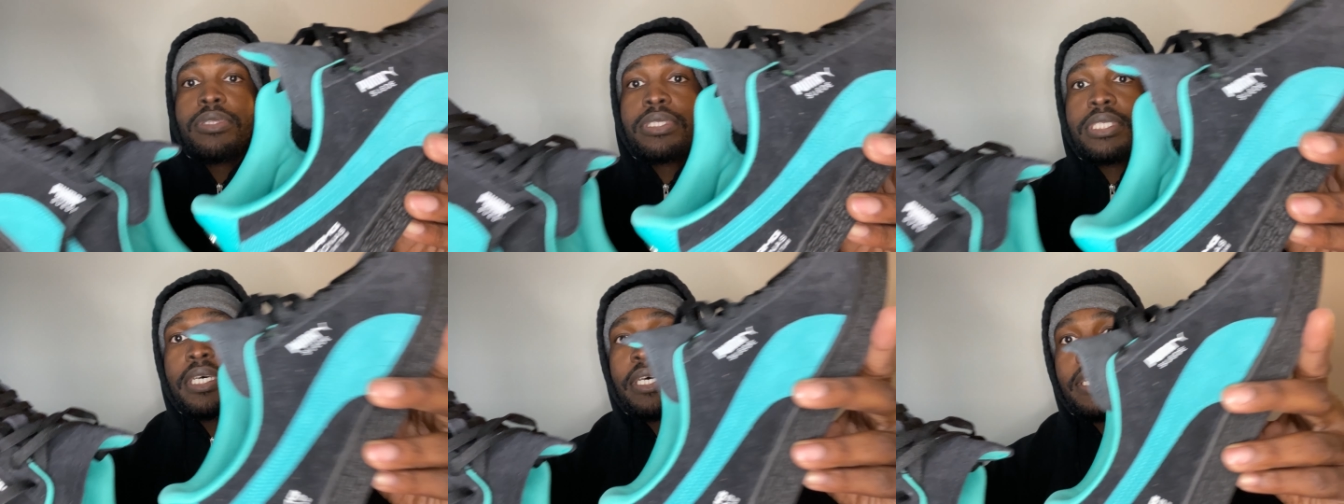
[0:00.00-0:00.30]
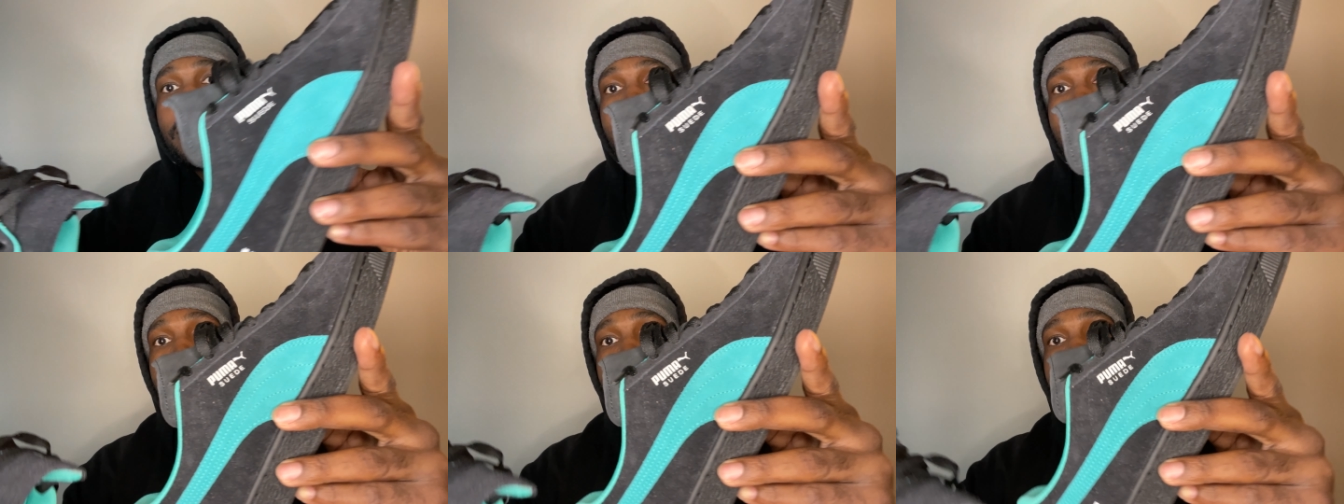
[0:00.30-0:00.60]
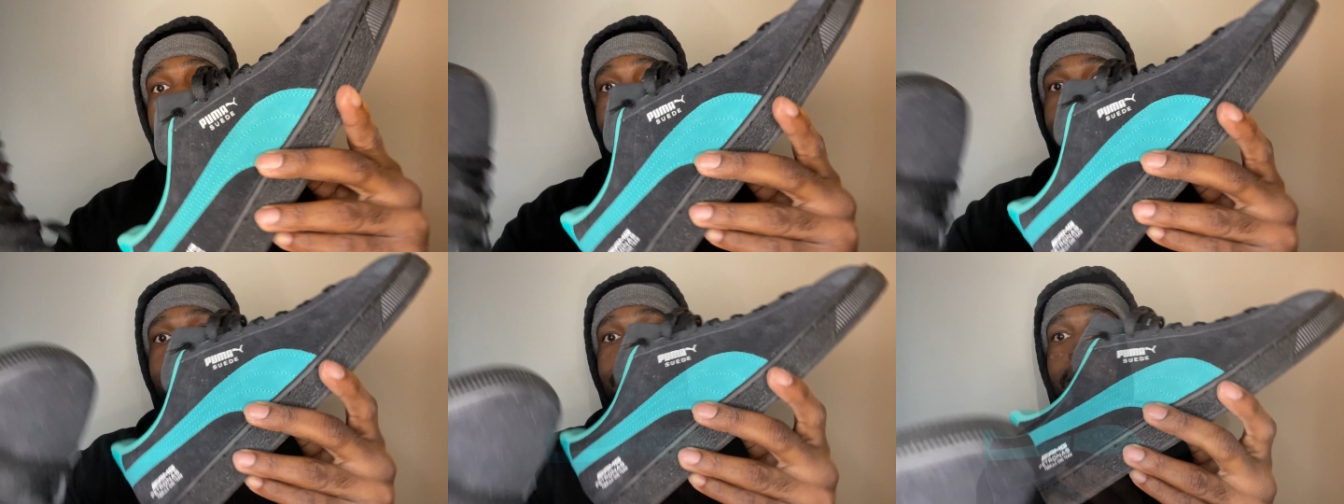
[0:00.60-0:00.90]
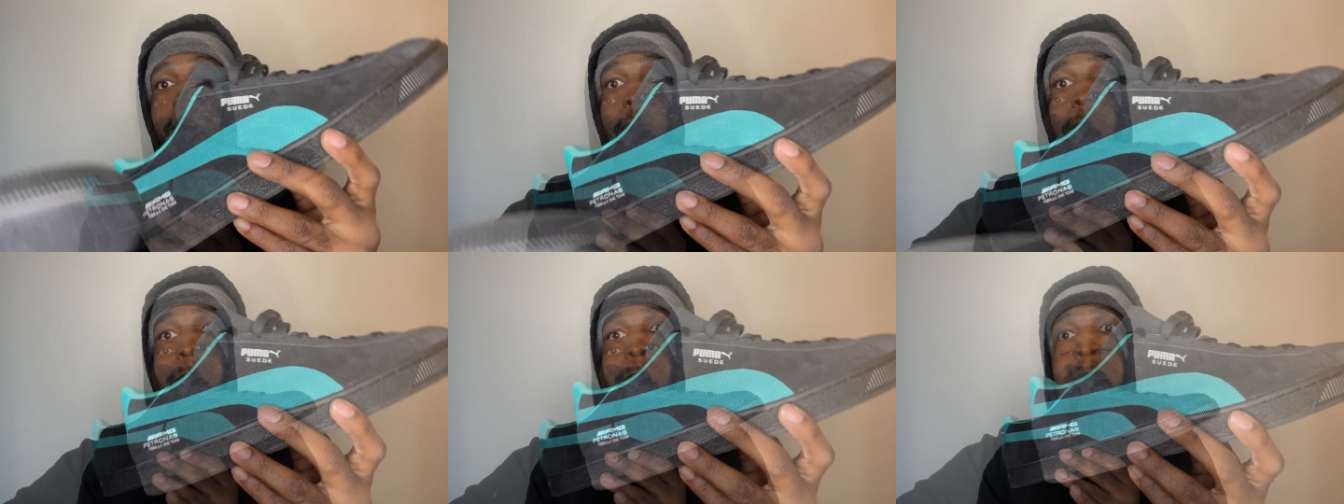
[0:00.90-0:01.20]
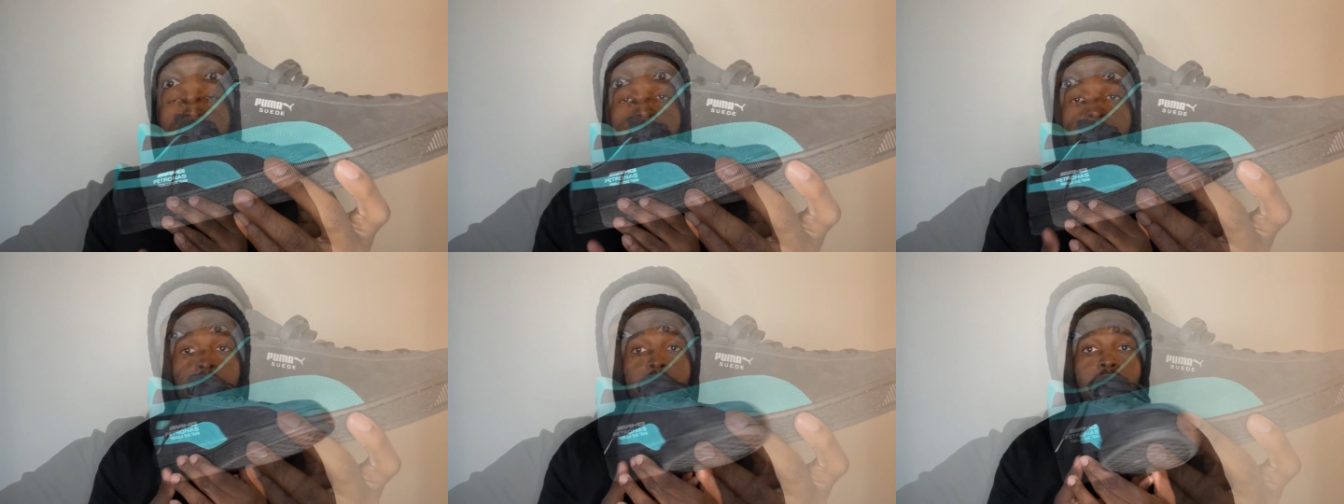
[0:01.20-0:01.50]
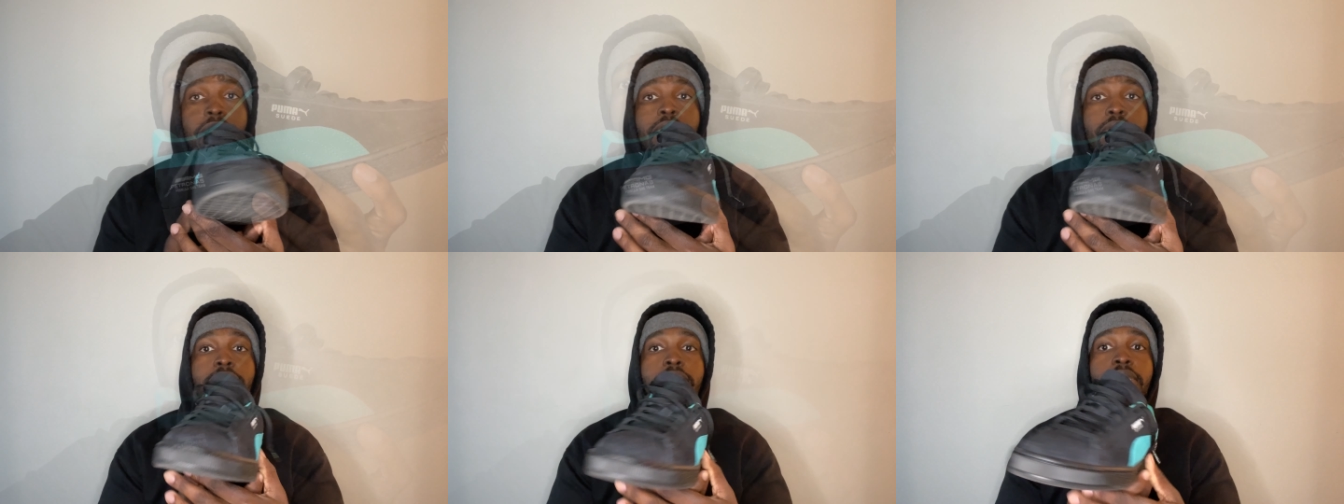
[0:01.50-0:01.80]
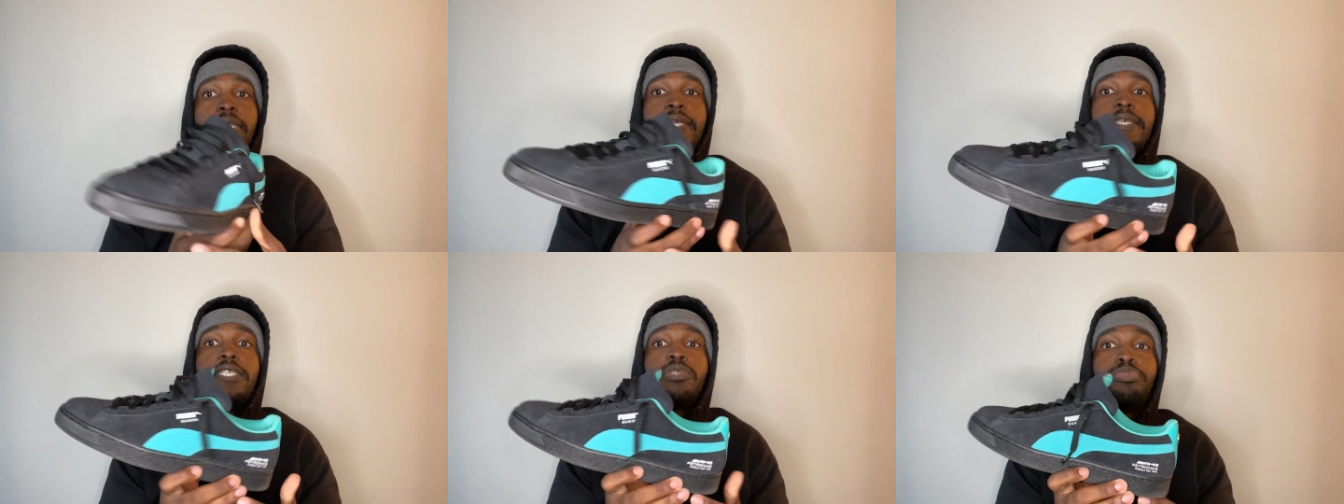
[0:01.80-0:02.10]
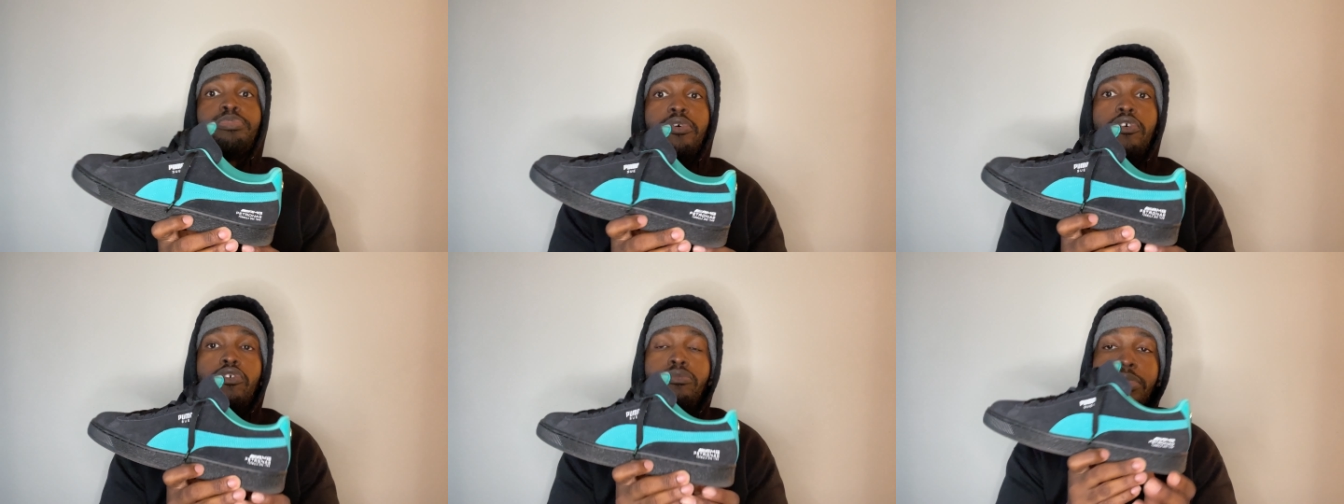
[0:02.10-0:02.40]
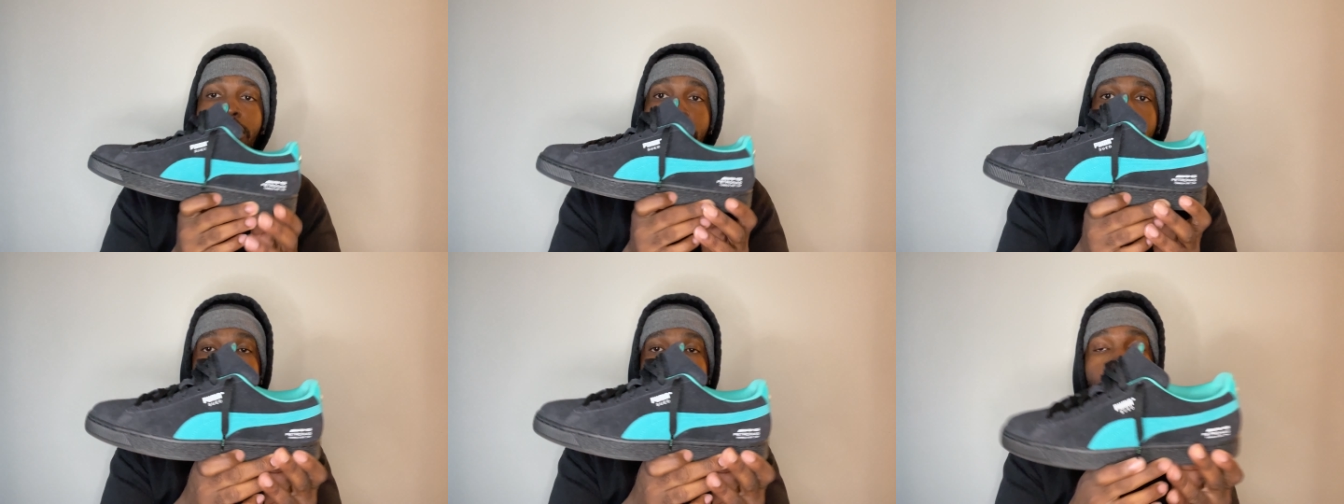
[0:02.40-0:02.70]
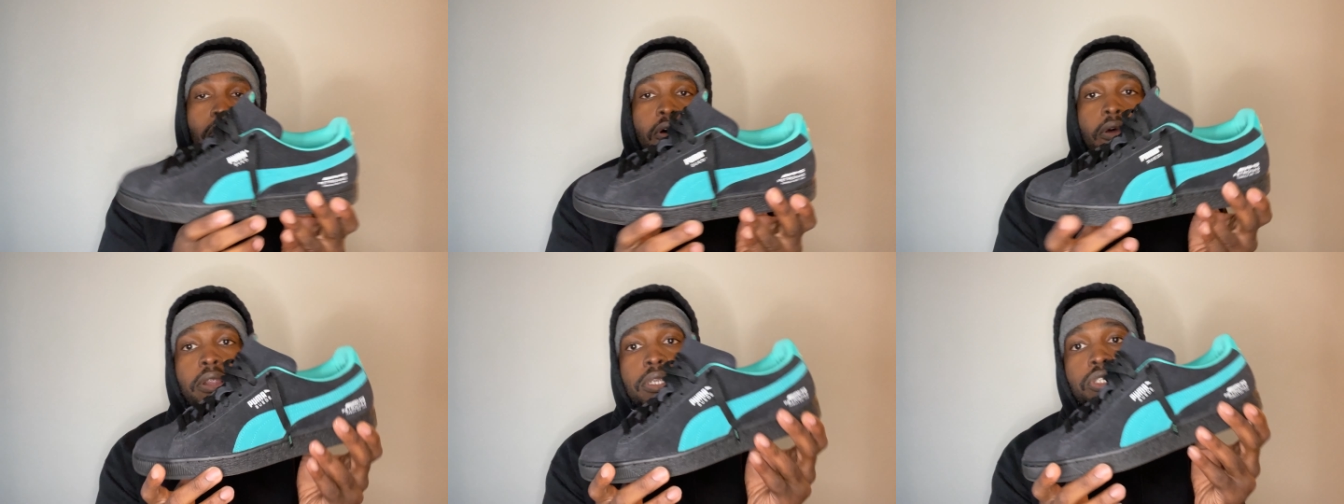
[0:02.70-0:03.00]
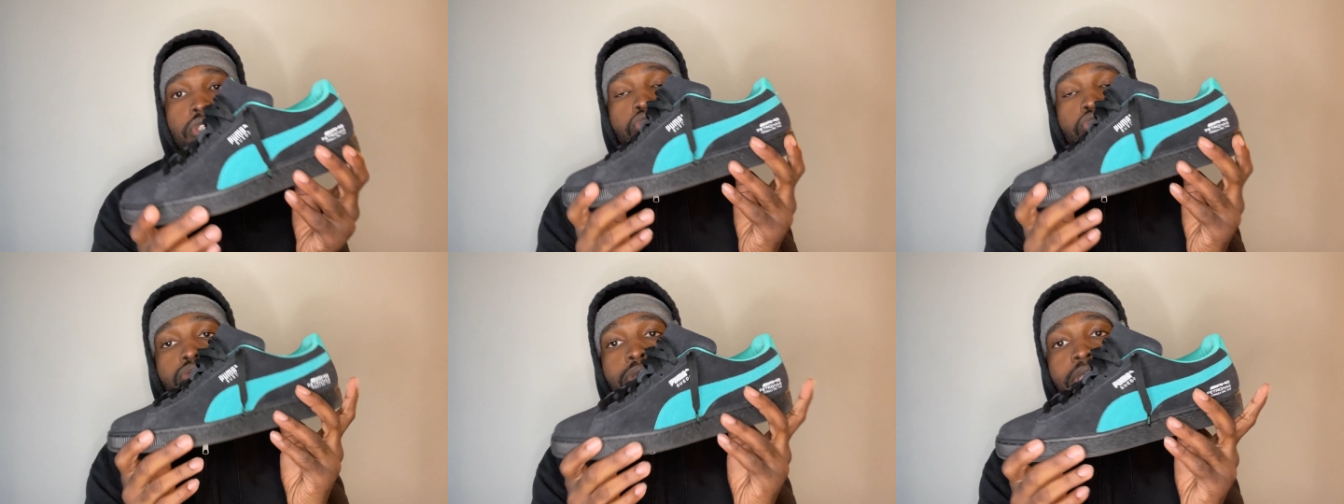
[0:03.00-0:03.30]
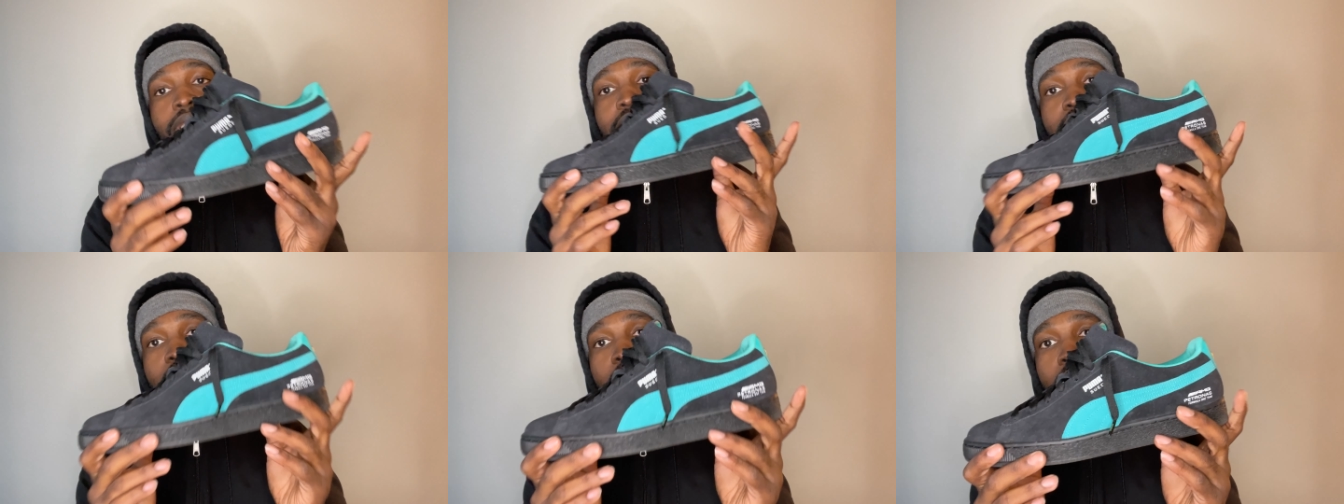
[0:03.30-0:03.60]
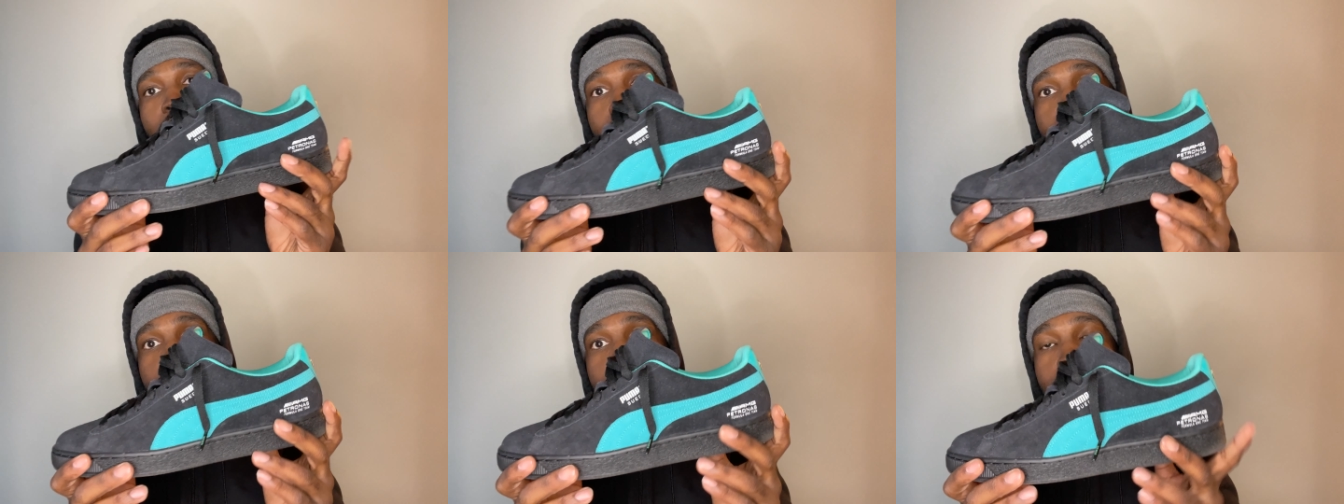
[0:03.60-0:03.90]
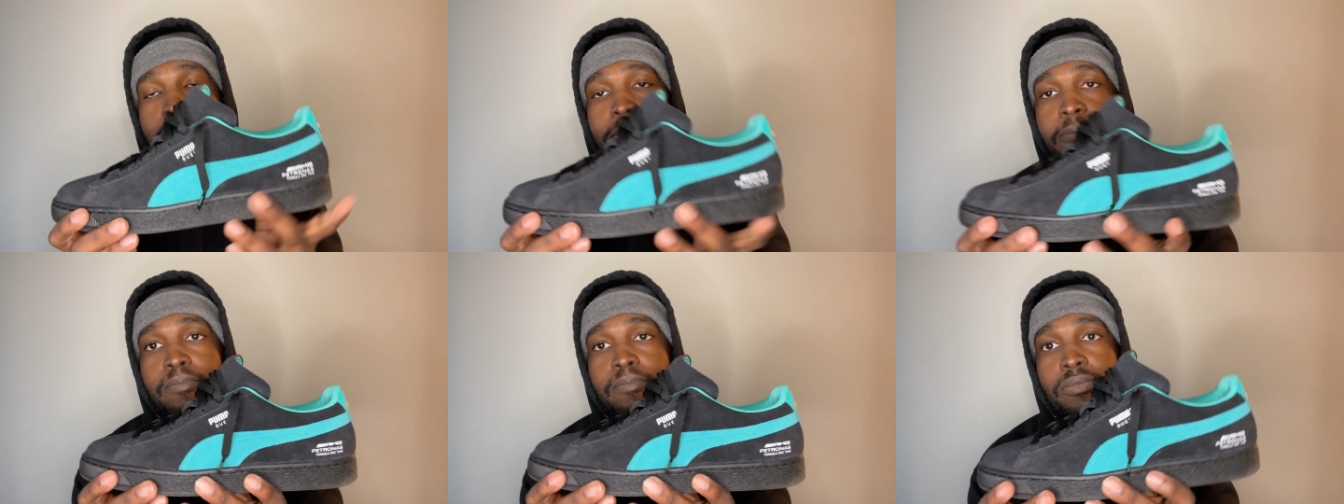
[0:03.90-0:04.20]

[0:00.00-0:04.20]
touch. Now, these Pumas are true to size.